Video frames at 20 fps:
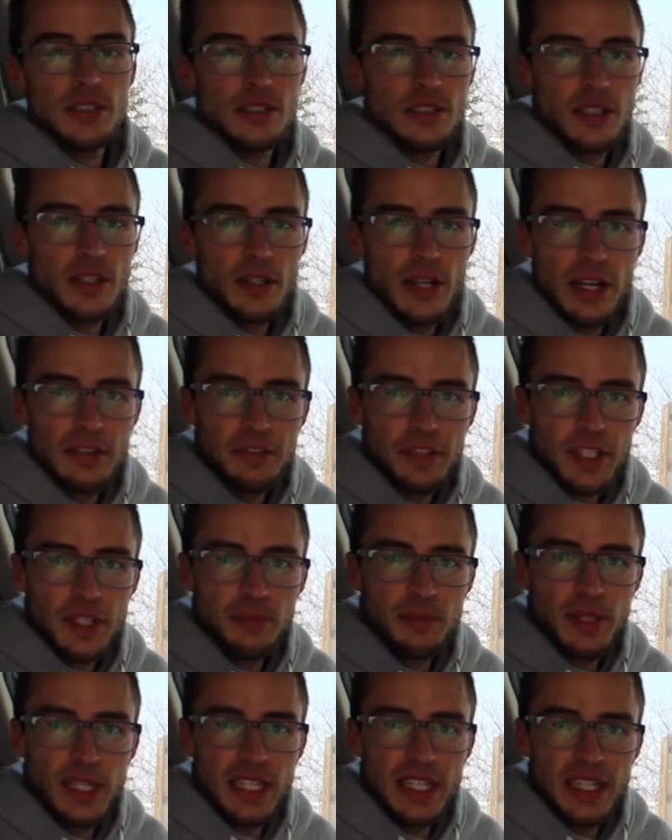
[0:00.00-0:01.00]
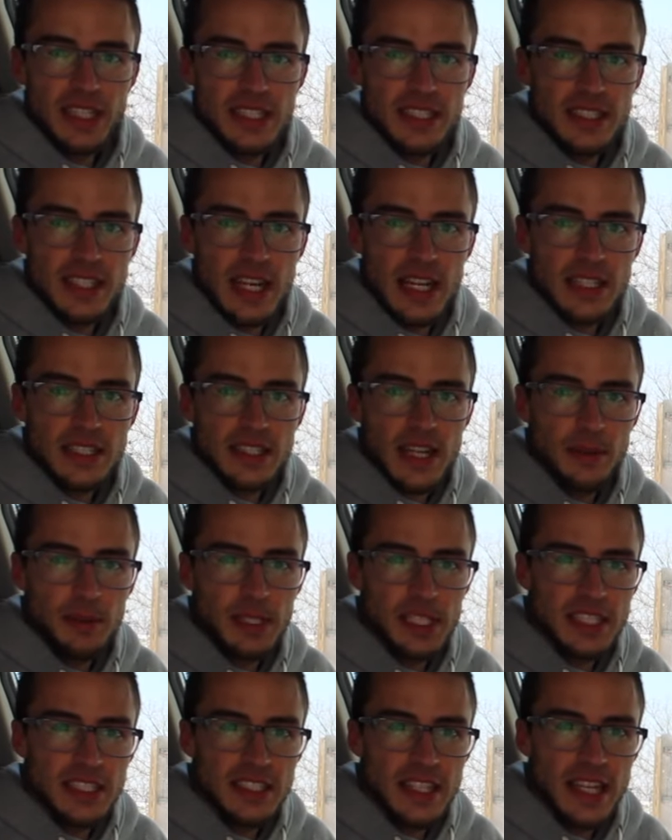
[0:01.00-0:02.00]
So after completing this test, I'm
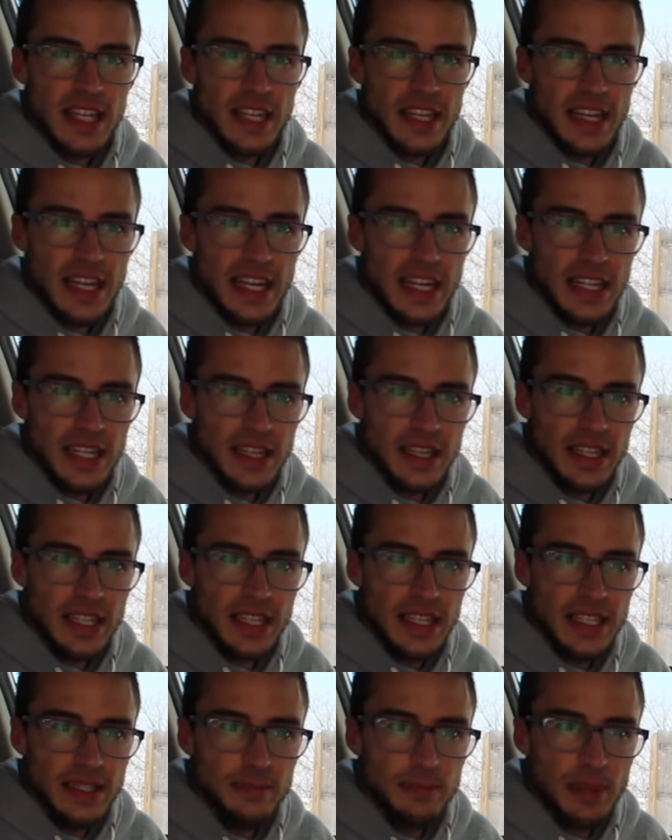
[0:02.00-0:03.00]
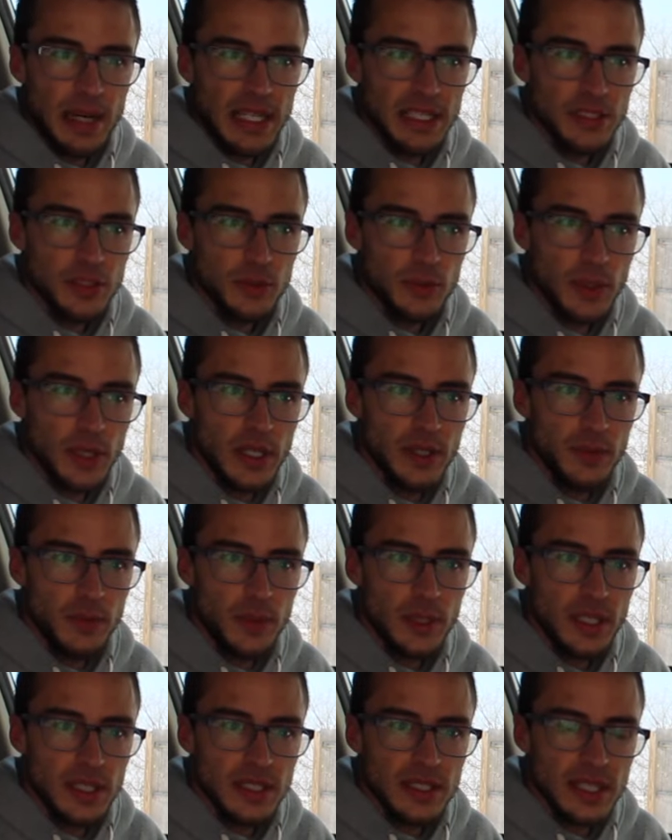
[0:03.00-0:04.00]
going to say that the best
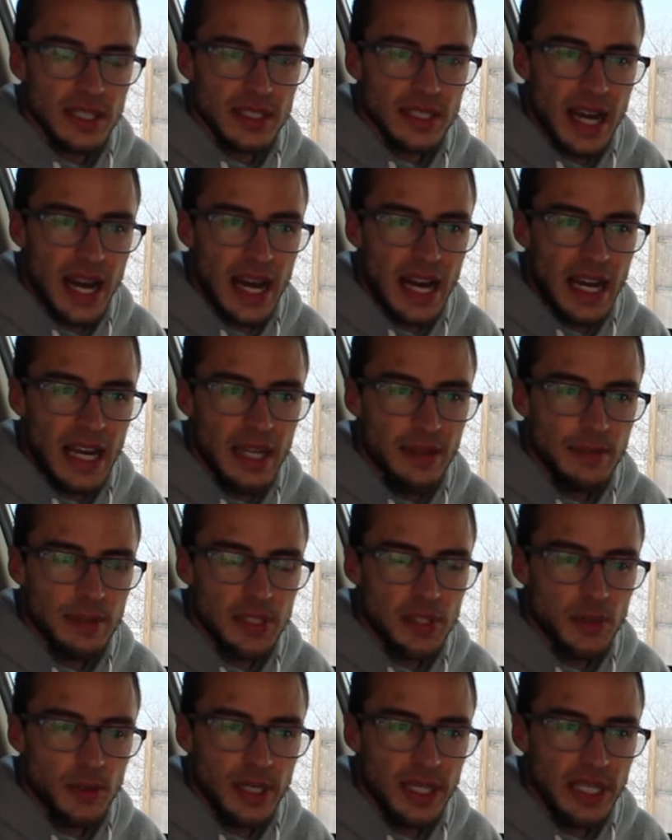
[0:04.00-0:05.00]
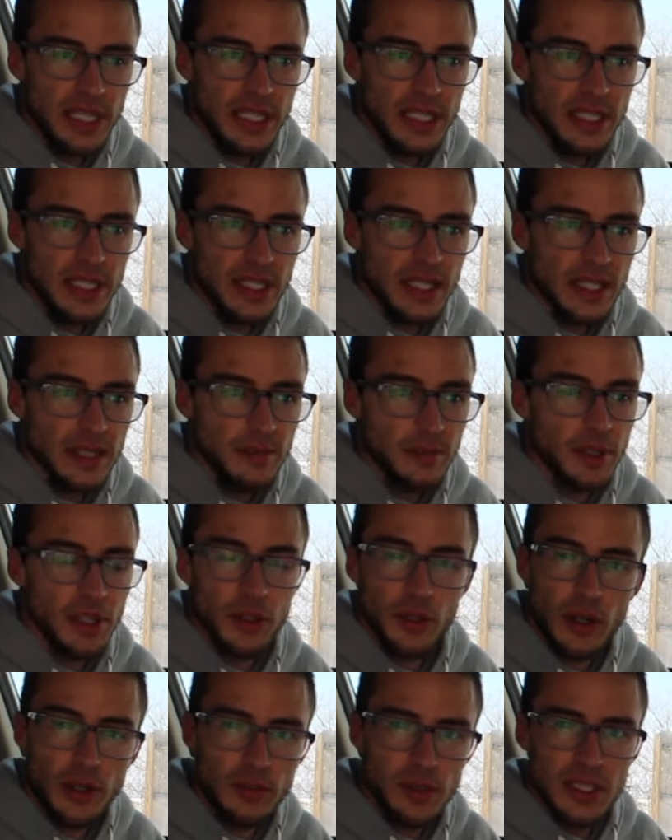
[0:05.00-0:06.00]
one was a tie between
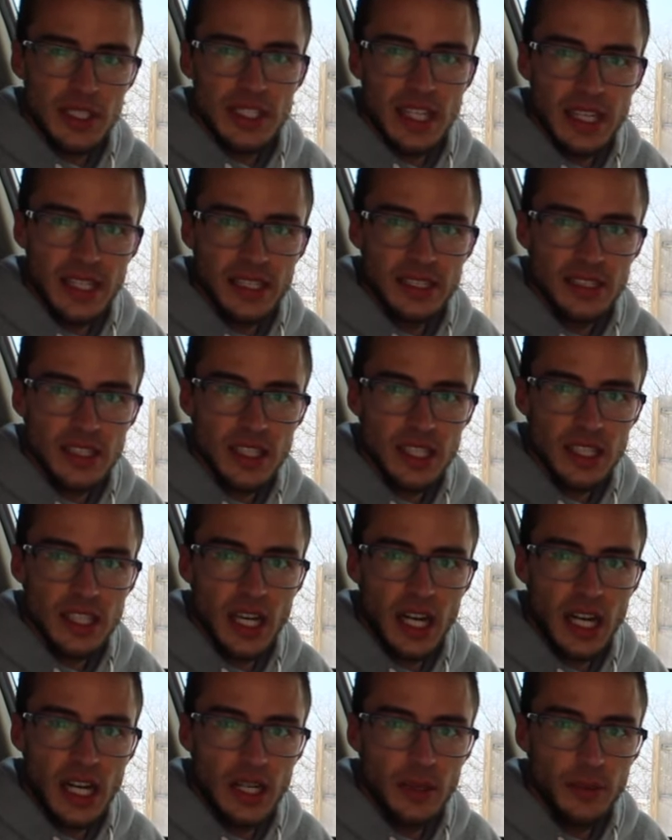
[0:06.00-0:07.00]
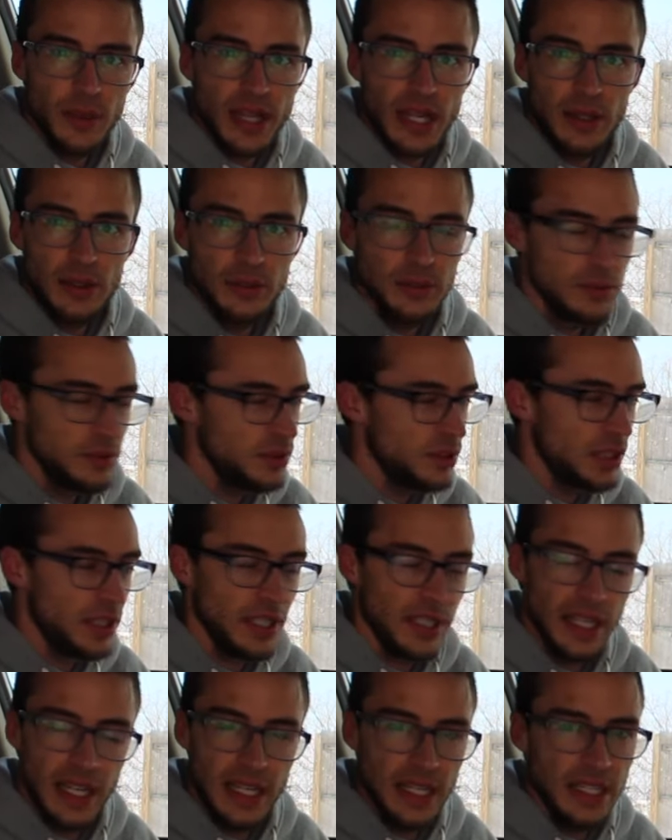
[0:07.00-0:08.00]
the normal settings of the car without
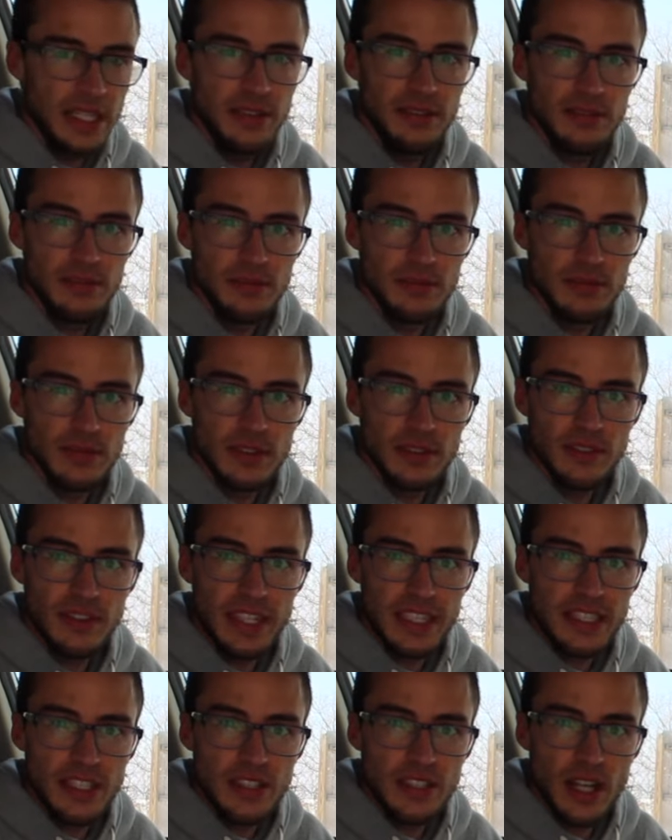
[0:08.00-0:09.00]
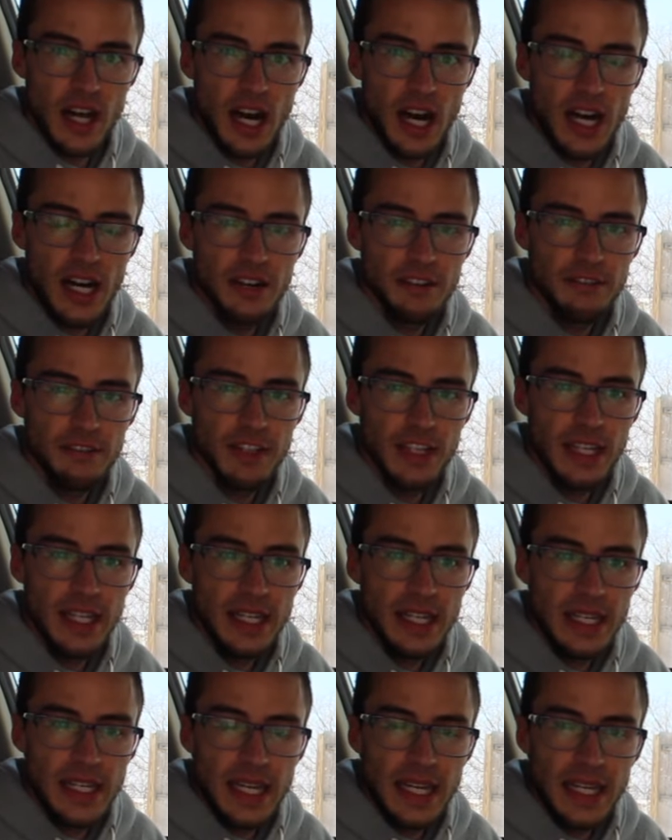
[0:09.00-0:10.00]
turning any devices off,
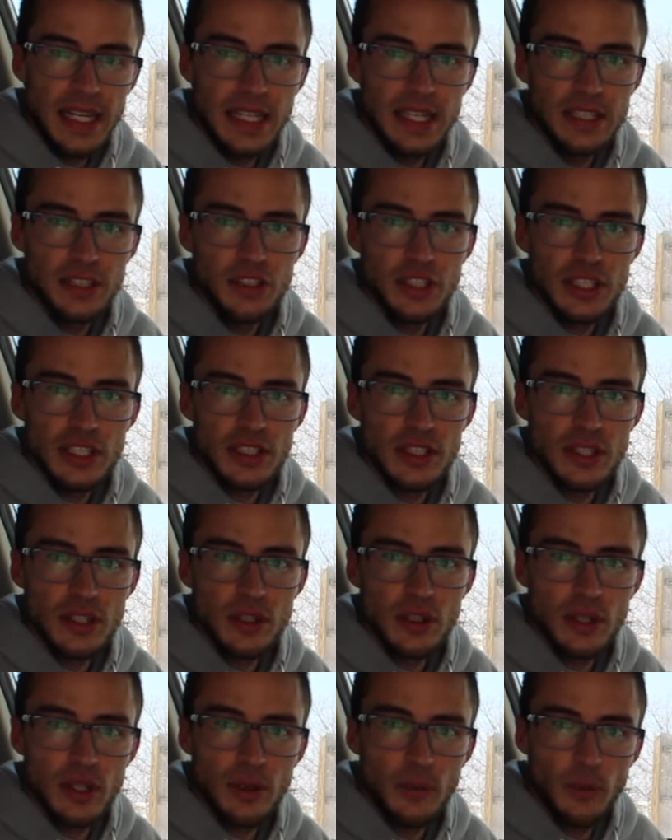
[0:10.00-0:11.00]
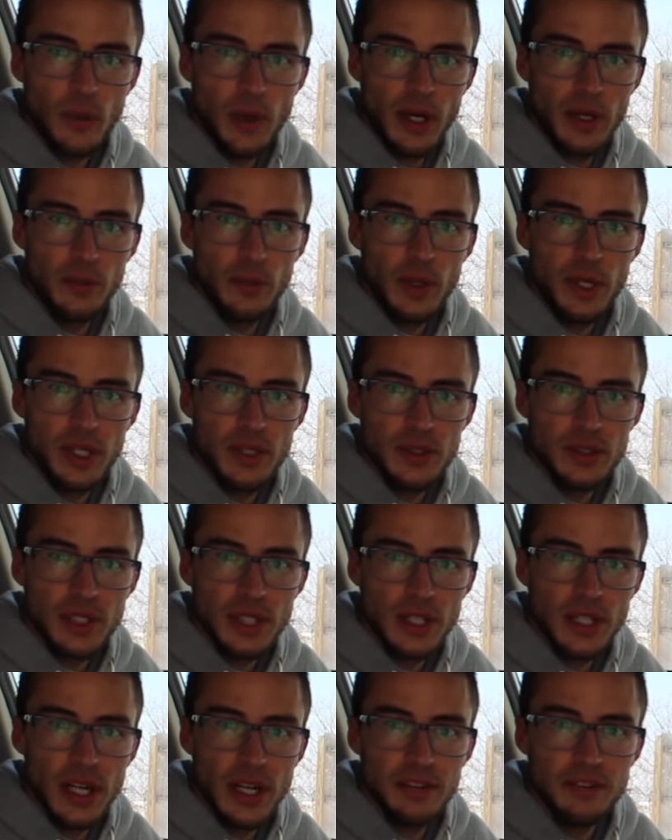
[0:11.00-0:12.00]
and just the one where you
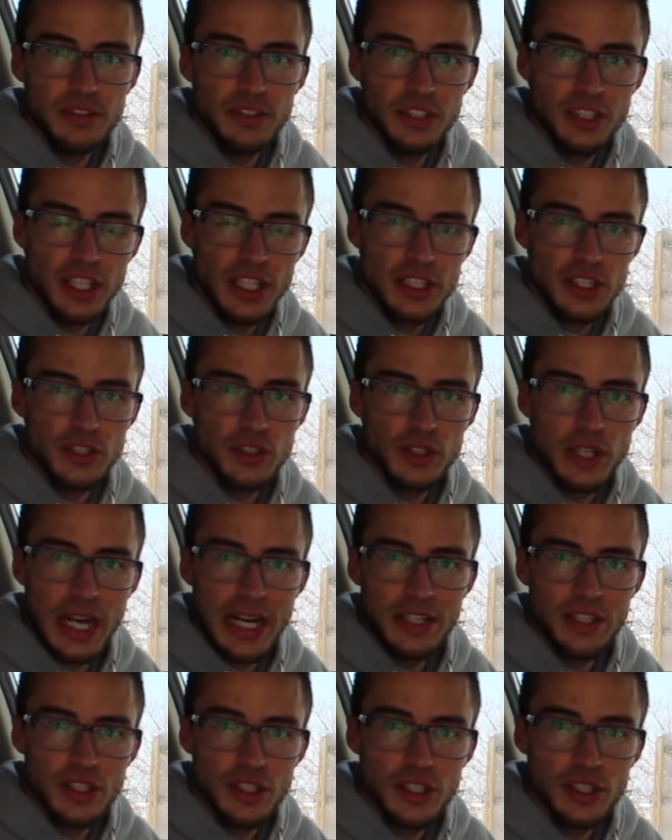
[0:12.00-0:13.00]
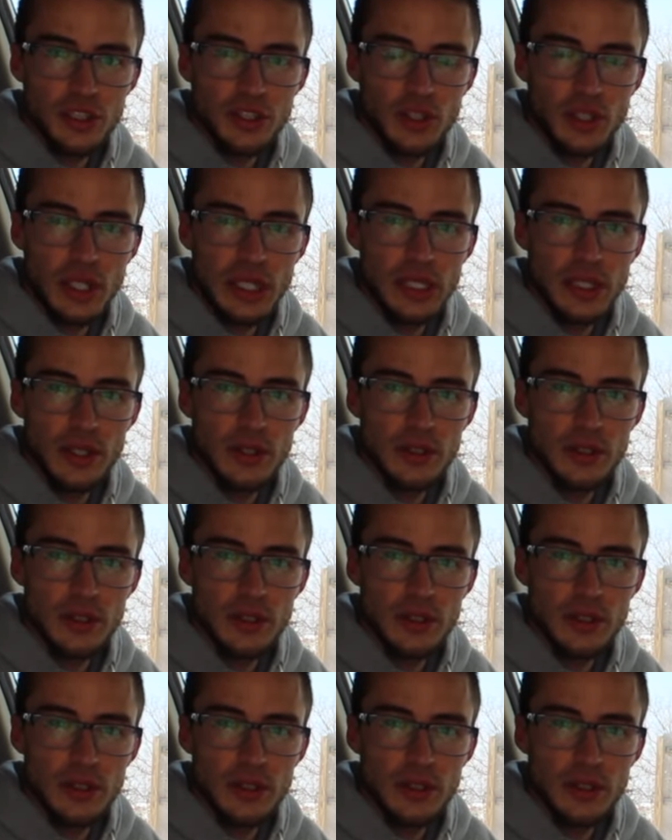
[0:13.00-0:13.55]
turn off just traction control at